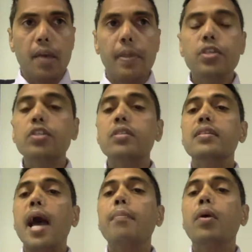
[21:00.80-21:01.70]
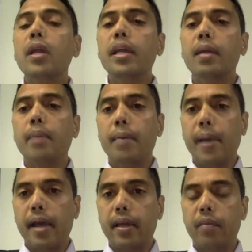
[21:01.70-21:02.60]
Patient says, I'm hurting in my
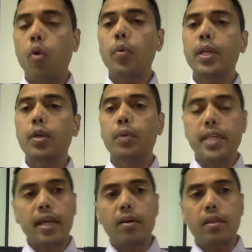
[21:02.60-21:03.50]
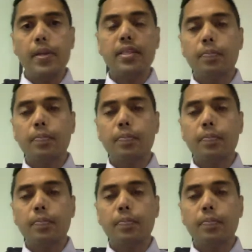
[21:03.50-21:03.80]
back. And what we do, we take out the big